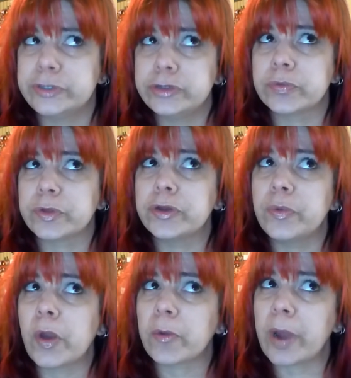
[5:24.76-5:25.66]
normally do
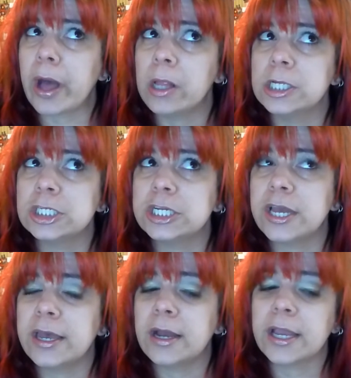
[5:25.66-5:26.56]
microbiology
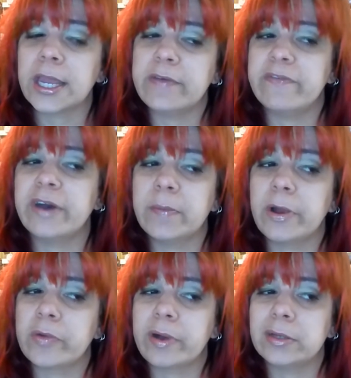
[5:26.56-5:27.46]
and I can't even find a
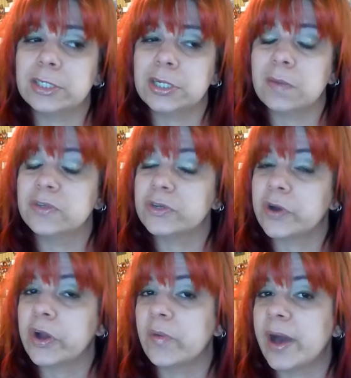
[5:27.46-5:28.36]
microbiology job, so do I
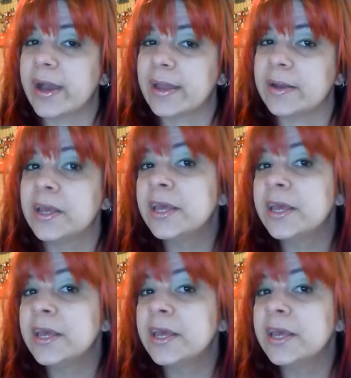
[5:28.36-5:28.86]
go back and